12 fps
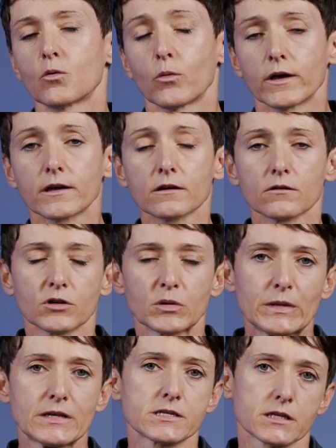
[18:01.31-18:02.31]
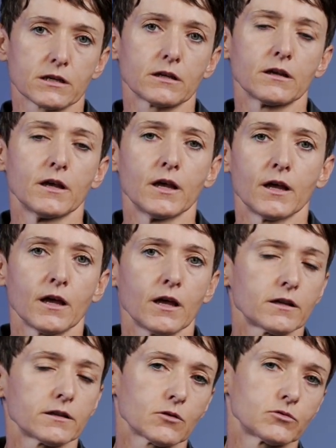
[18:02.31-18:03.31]
wing or a BC,
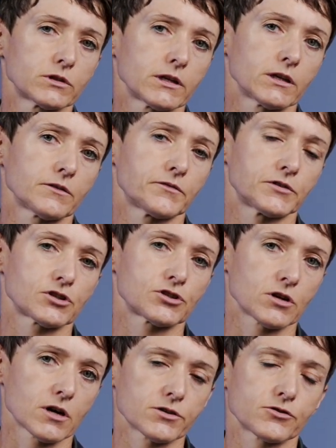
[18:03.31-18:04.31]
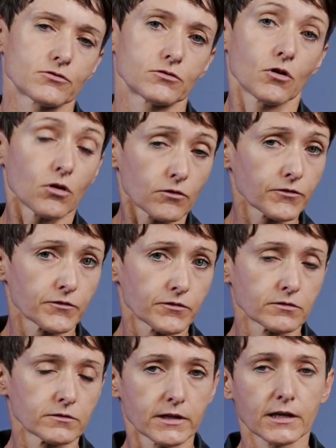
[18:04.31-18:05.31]
and they would leave the Drysuit off
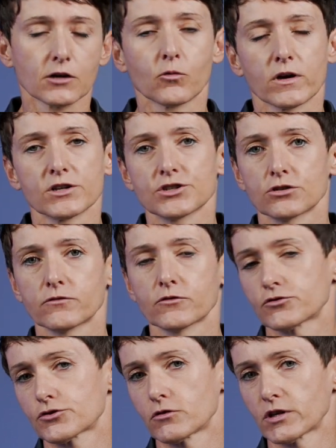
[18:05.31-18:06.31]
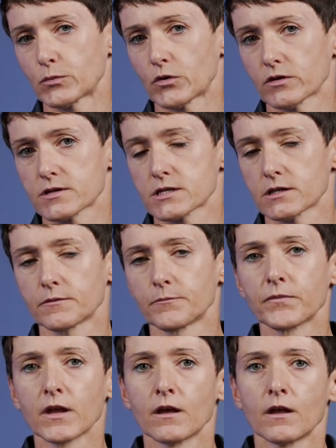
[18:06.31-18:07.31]
the equation of controlling buoyancy.
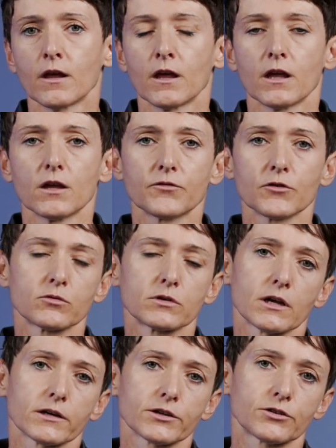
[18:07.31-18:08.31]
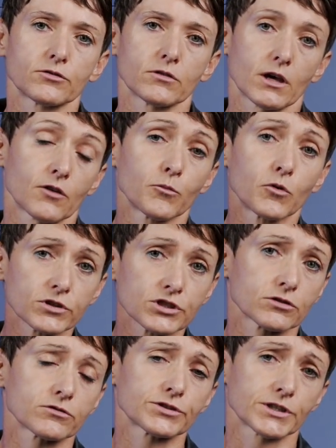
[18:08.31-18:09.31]
If you would like to have more
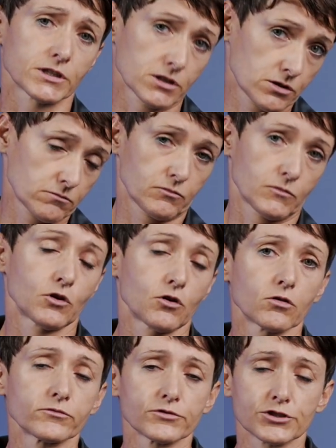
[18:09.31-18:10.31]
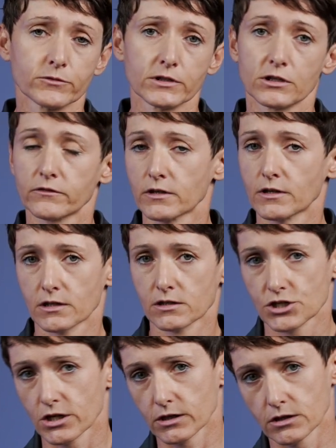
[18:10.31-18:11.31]
resources, go to GUE TV and
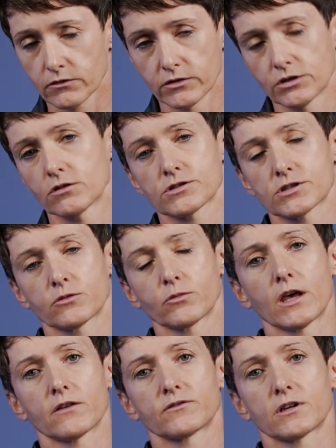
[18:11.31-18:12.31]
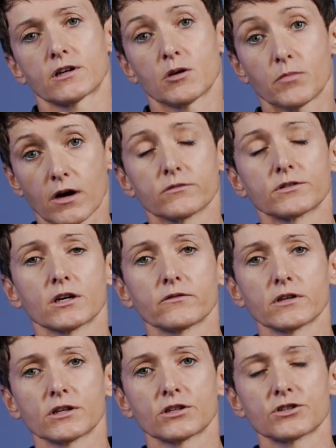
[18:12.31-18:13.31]
check the videos that we have there about
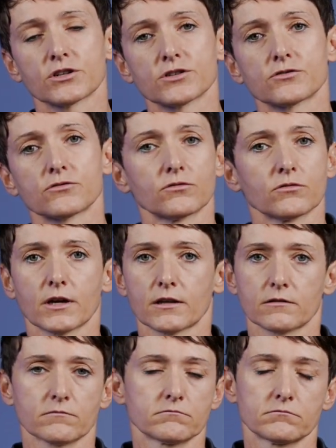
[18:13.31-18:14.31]
diving in a Drysuit. You can